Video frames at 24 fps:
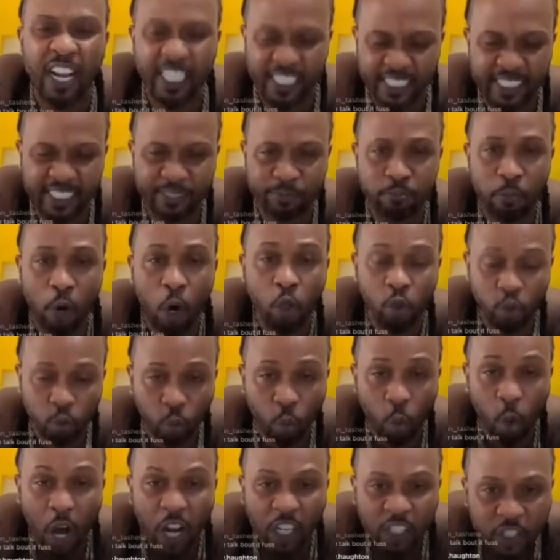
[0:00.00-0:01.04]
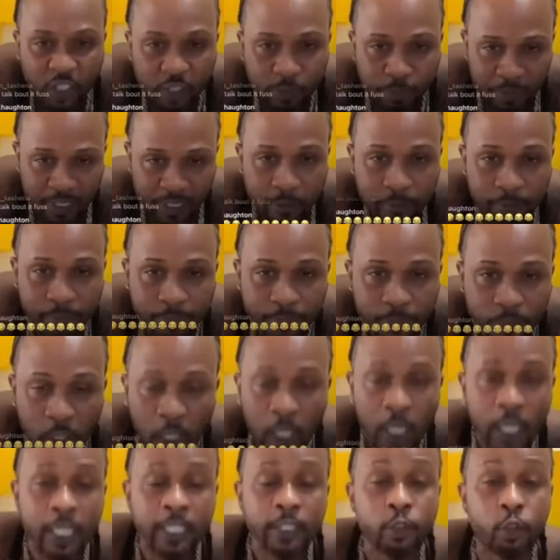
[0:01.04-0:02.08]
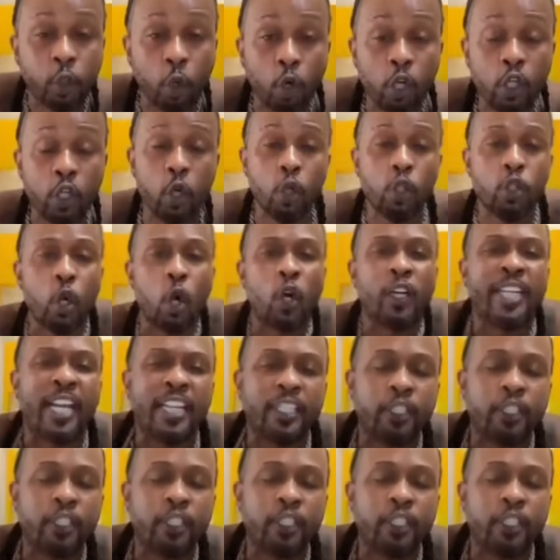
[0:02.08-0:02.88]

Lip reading: you because you want to win some money off me.